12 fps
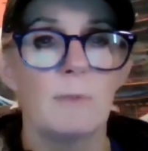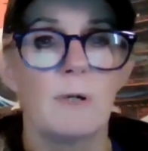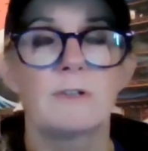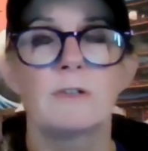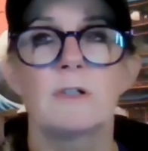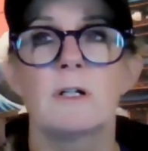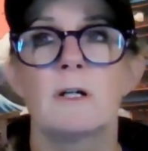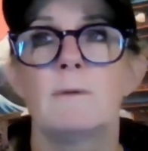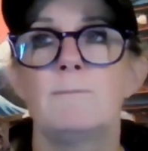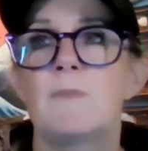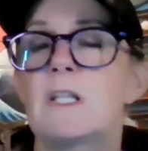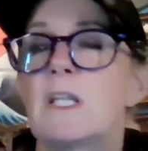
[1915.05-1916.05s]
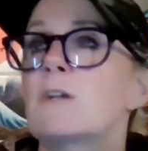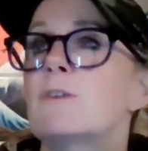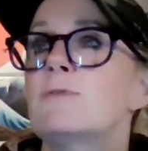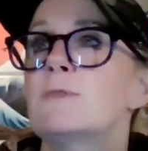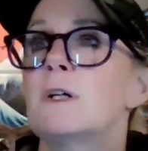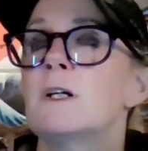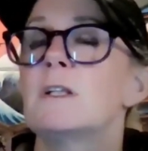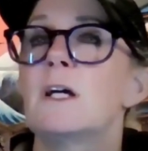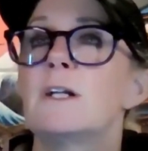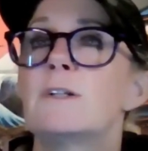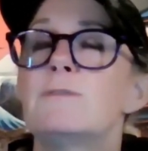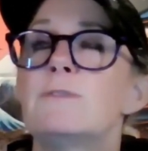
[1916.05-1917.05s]
But a lot
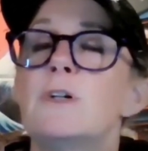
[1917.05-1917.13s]
of